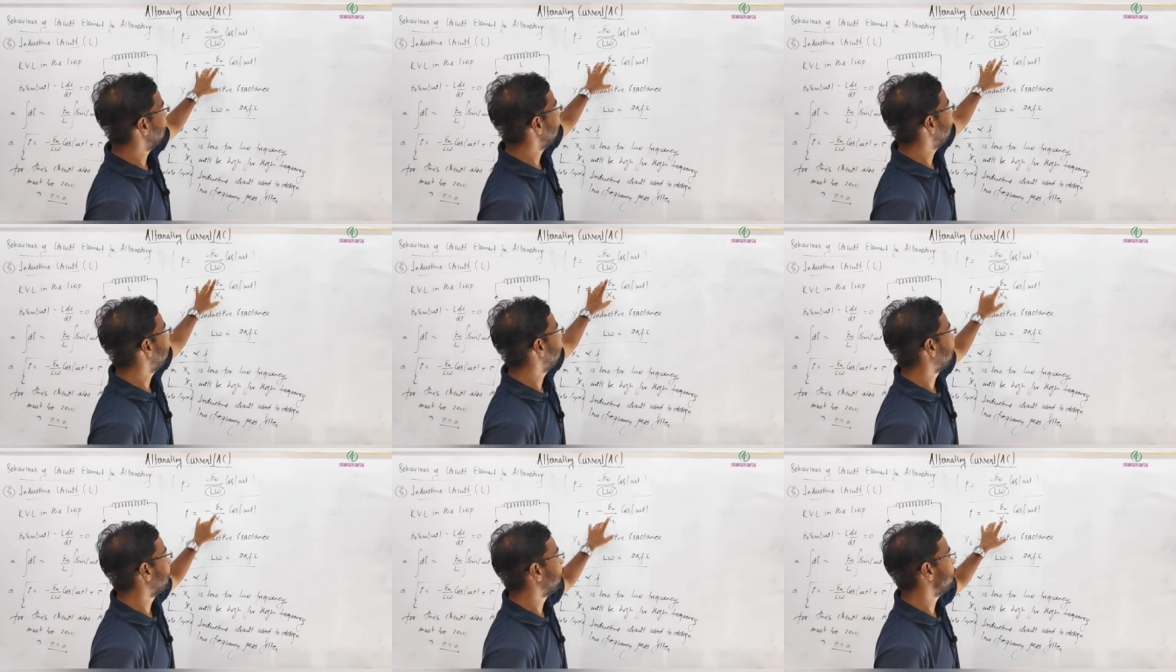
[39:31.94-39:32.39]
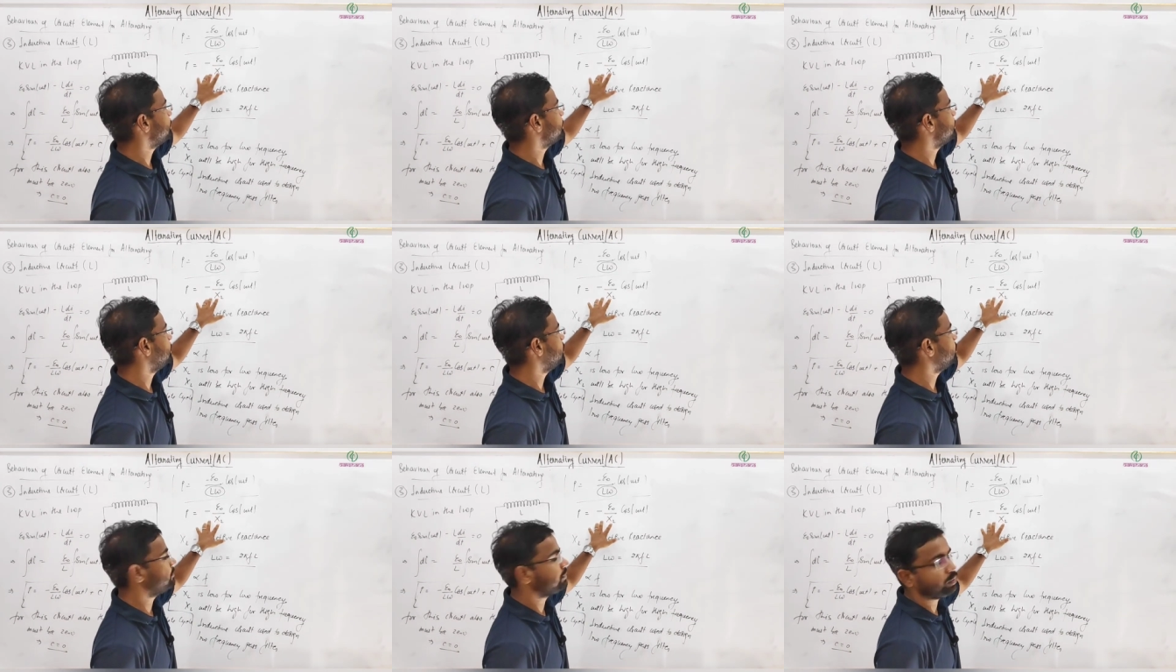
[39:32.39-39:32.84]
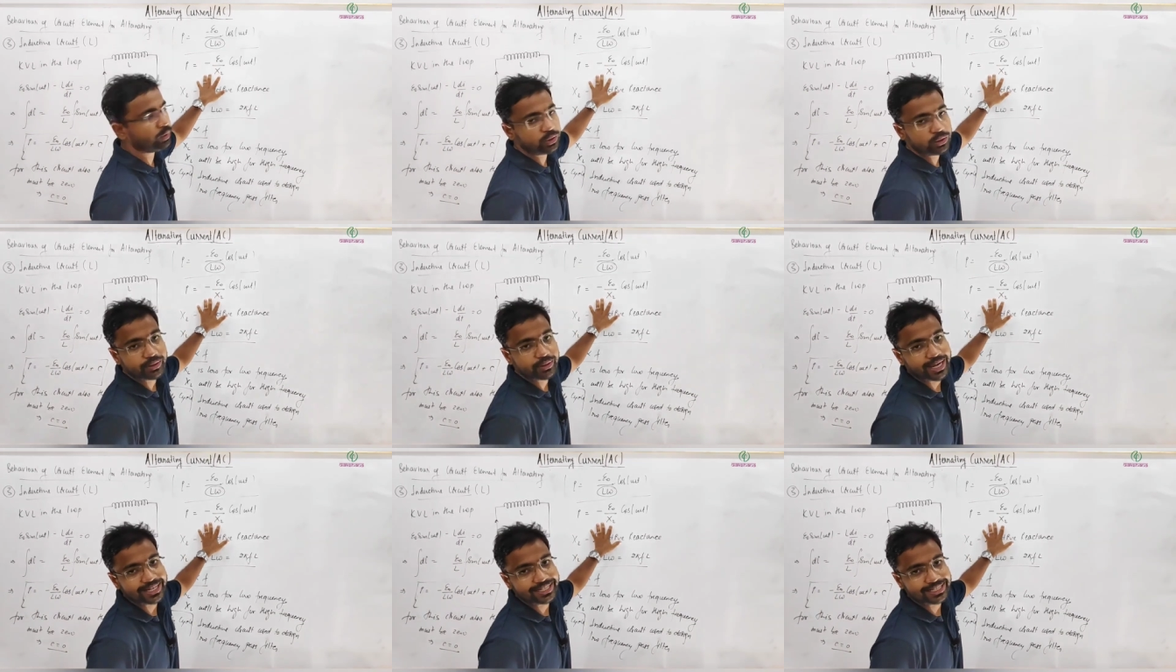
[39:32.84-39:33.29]
and dimensionally, if you look
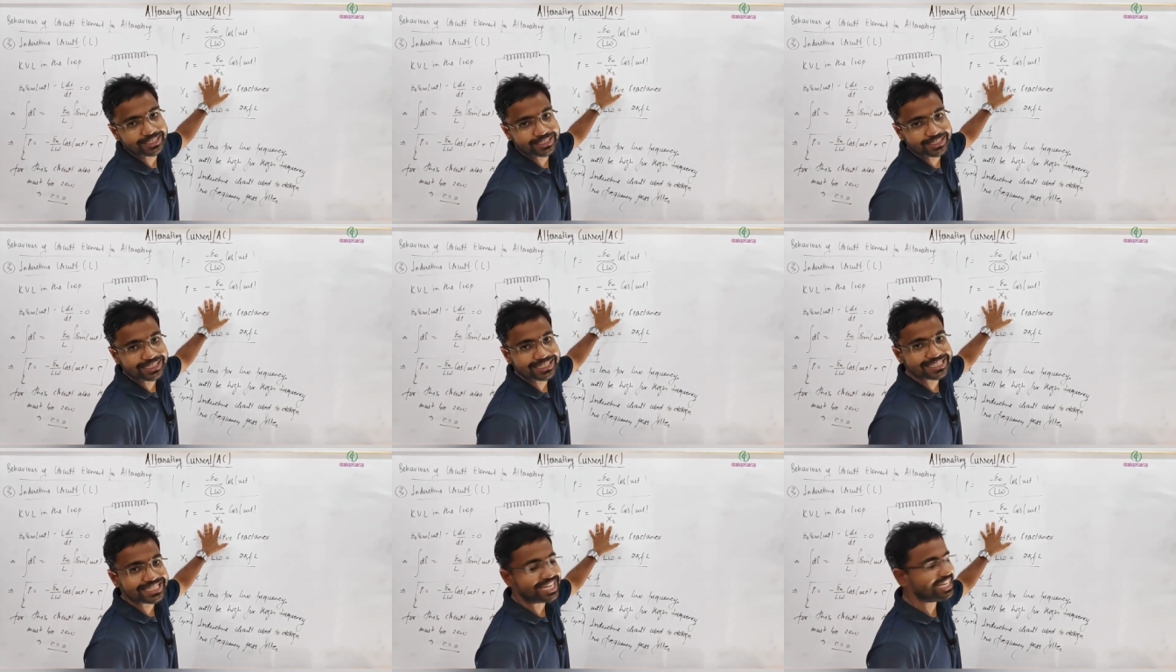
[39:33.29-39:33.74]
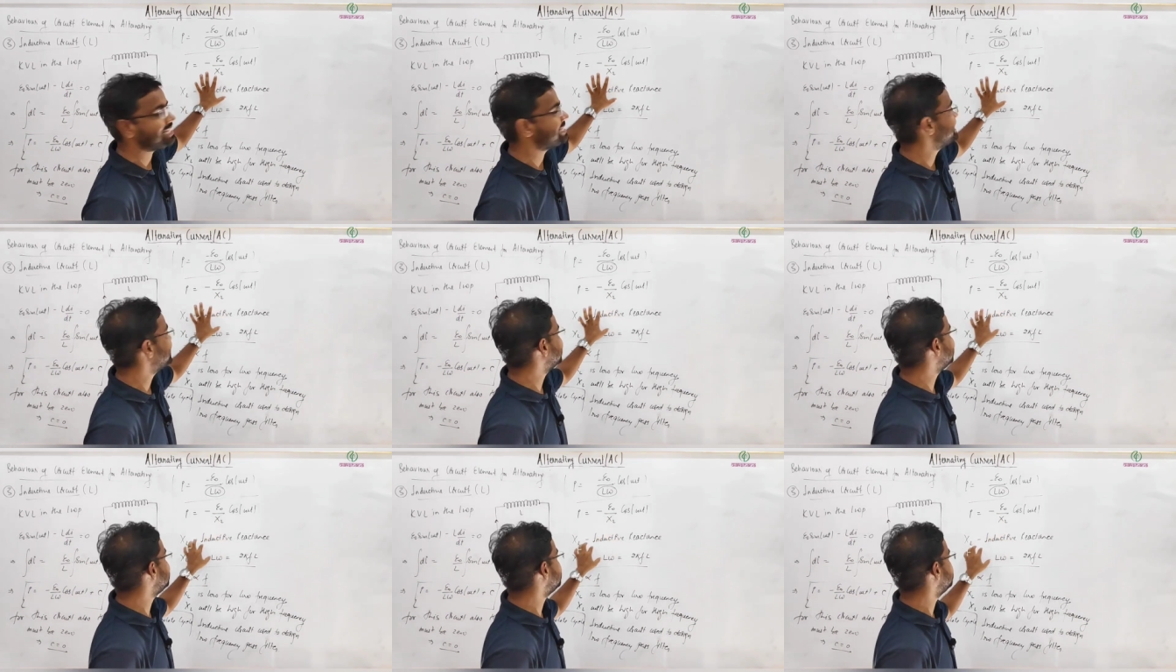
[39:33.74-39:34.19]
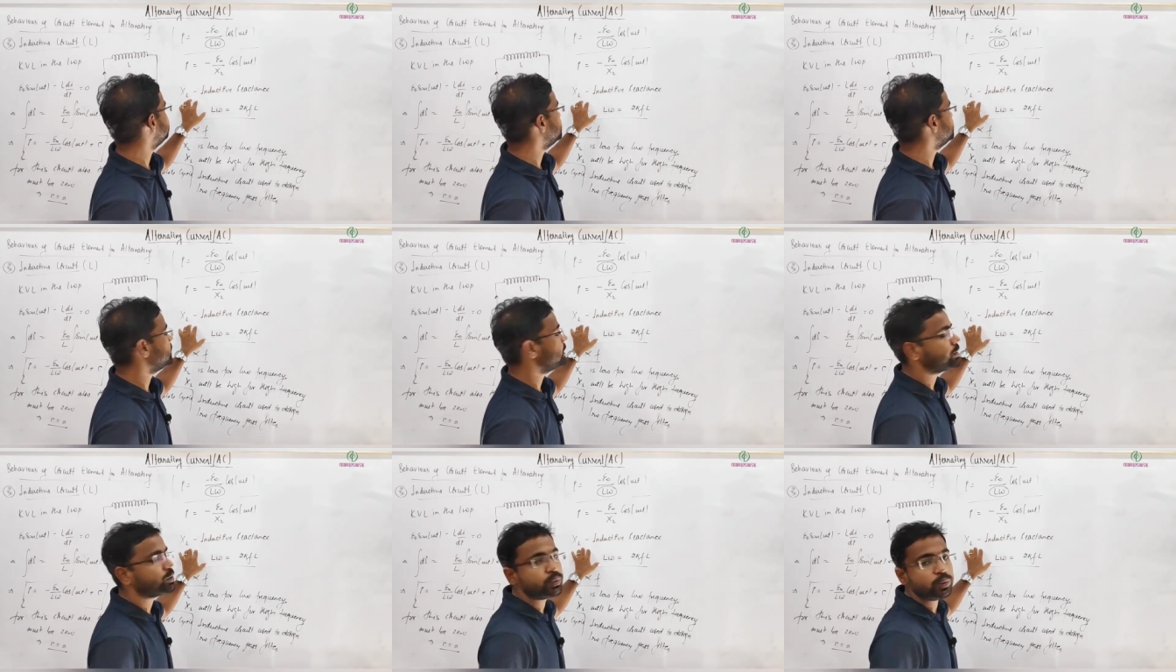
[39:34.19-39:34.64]
at it, it's exactly
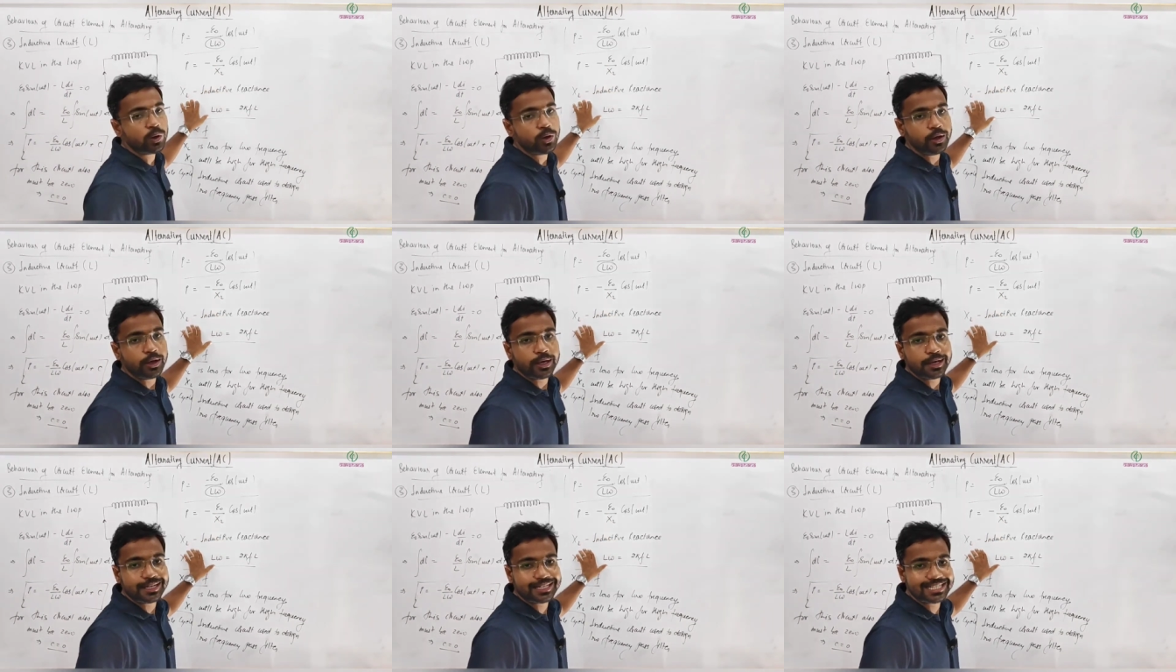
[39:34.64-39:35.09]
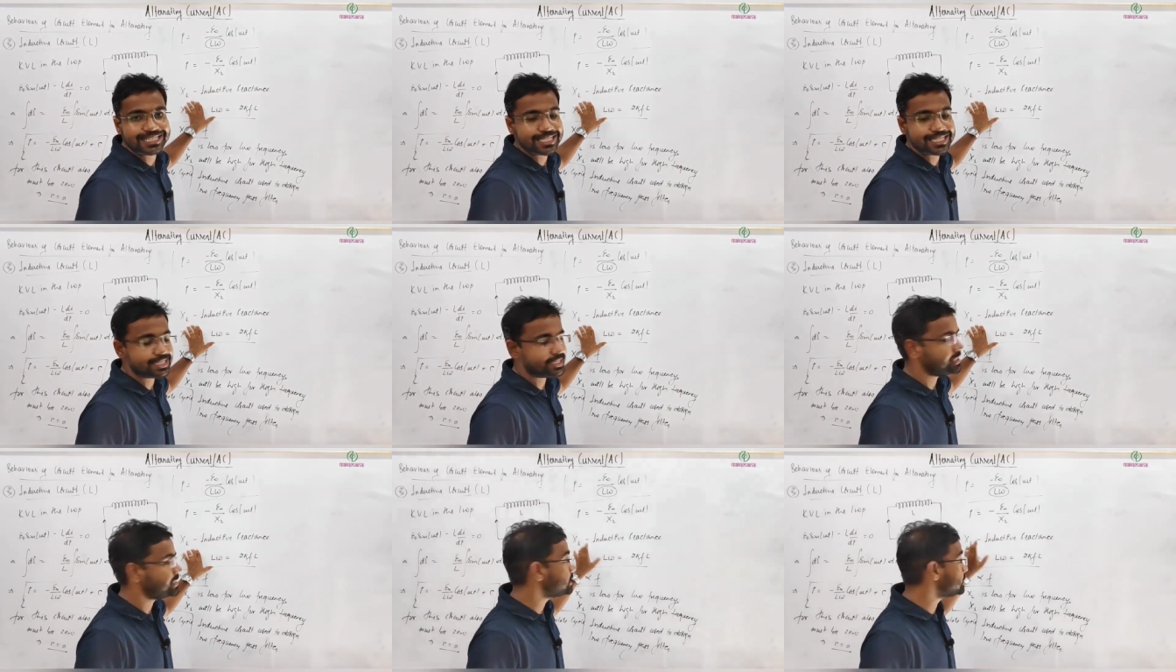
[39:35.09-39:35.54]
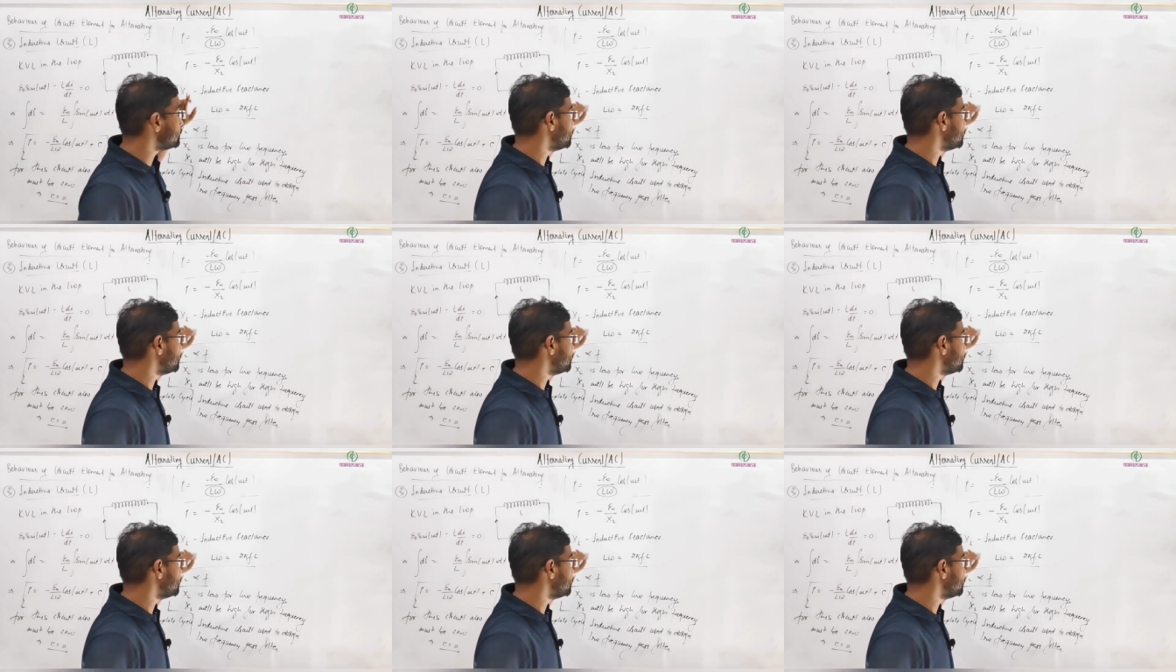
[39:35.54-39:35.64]
similar to resistance. So